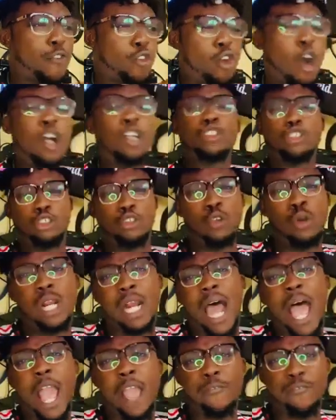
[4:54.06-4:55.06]
I've gone
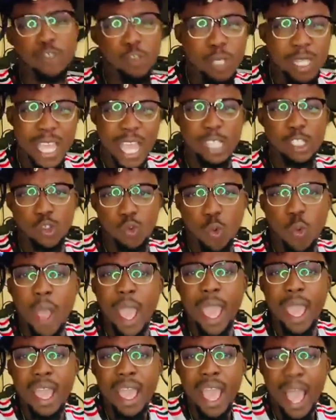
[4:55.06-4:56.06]
through life to get
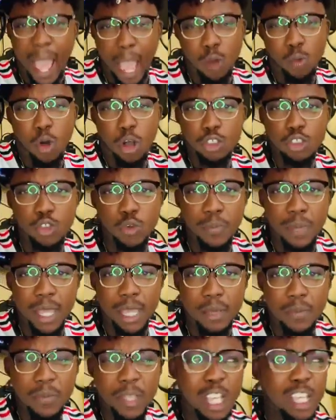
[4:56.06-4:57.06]
to where I want
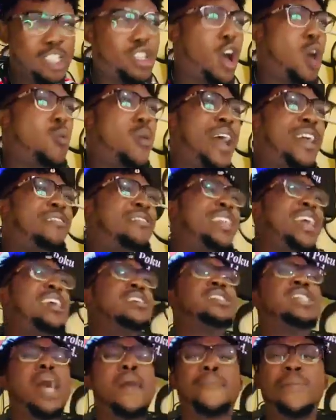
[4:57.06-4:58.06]
to be. So
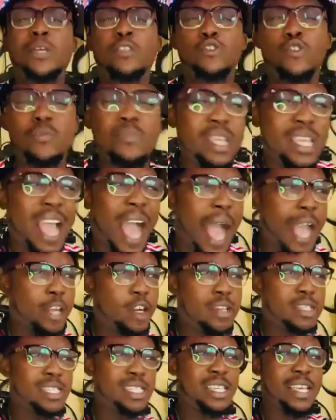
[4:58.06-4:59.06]
when things happen to
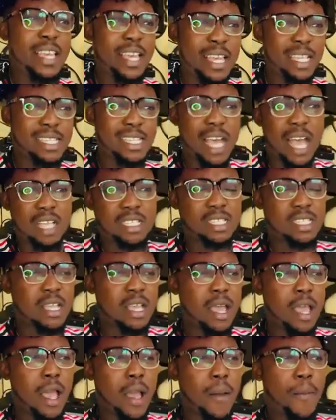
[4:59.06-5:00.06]
me, I don't see it
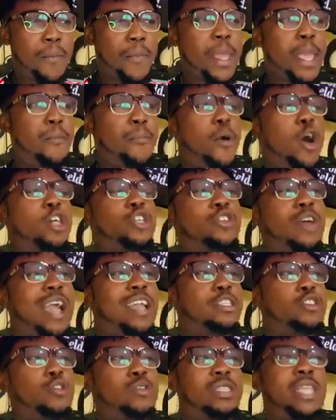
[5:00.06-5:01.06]
as
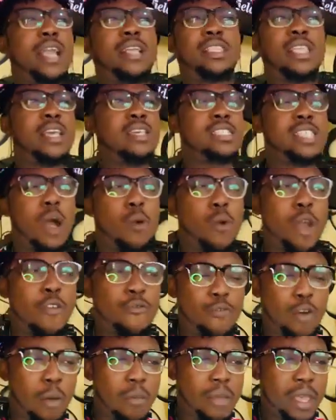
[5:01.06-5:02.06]
People trying to take things
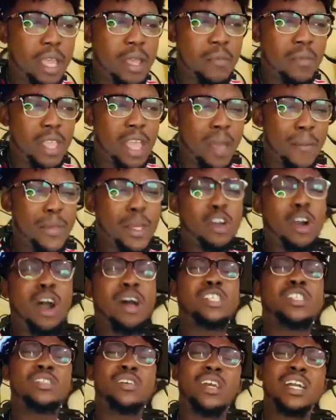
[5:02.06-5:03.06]
away from me.
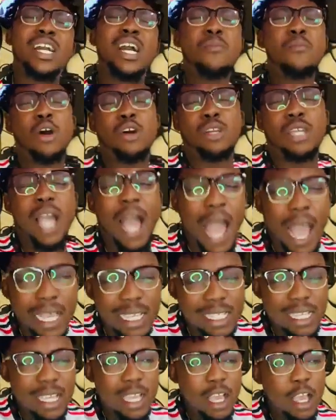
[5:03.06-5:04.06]
Because, come on,
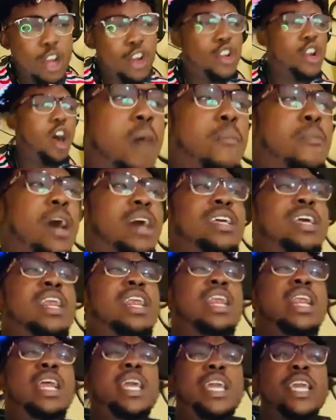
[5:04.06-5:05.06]
guys,
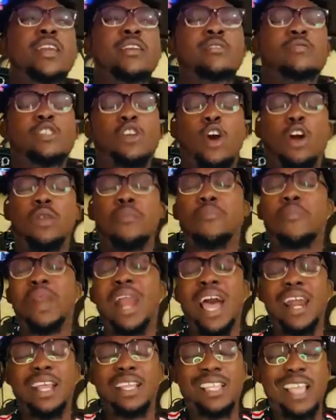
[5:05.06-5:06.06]
nobody lives
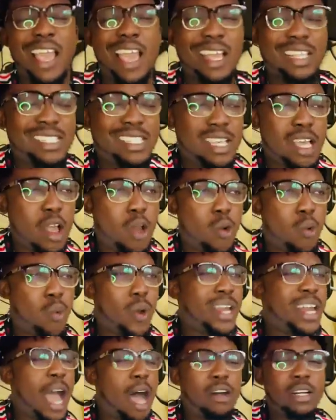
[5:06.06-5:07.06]
on planet Earth
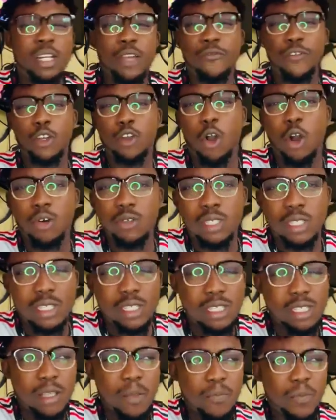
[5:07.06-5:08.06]
without
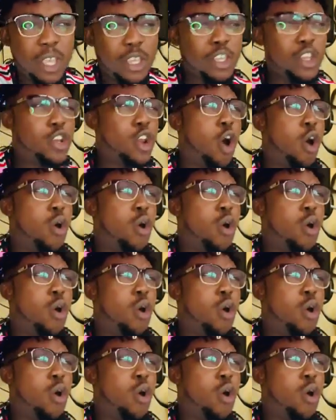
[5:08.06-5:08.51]
difficulties.